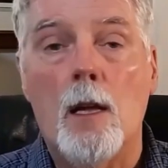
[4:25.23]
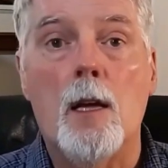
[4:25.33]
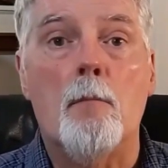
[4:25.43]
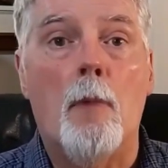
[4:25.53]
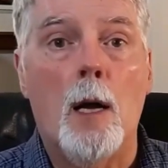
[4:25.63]

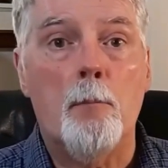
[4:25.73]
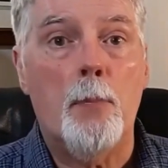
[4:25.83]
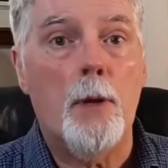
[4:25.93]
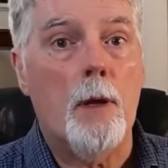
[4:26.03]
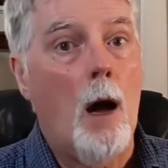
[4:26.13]
it might
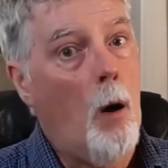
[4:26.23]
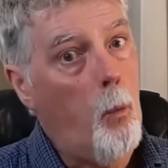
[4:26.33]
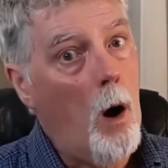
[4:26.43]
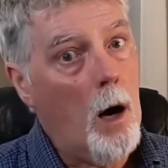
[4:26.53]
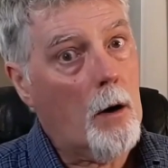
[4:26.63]
be a
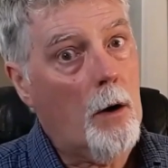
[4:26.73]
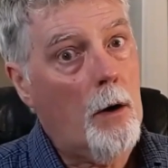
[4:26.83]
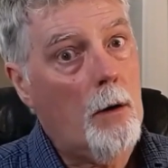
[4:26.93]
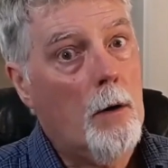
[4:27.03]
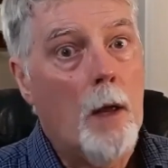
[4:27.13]

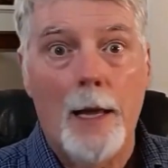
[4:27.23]
walker,